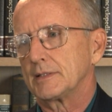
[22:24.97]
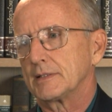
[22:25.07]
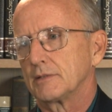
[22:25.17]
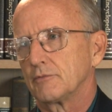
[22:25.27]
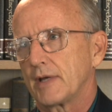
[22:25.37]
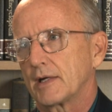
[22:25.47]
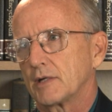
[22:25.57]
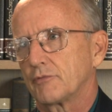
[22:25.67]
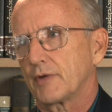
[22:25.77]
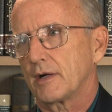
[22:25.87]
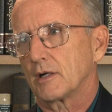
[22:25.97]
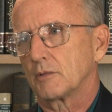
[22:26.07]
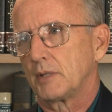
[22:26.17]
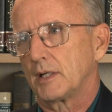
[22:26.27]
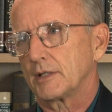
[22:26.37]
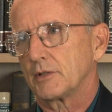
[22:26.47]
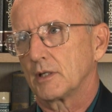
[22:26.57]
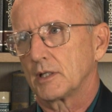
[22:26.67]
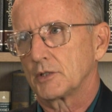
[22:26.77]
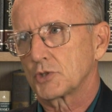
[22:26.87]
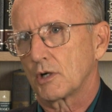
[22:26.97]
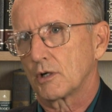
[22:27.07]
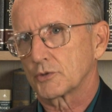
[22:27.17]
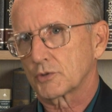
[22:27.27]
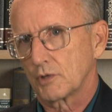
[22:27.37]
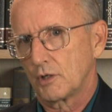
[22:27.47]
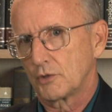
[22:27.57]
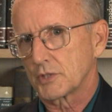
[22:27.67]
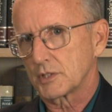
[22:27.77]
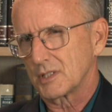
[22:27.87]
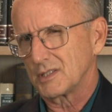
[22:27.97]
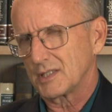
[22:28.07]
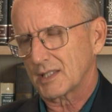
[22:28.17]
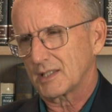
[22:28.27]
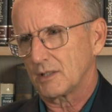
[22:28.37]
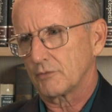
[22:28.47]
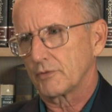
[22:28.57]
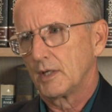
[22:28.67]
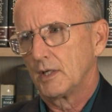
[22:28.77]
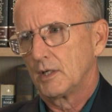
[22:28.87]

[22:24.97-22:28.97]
in Vanity Fair by Charles Gross is indicative.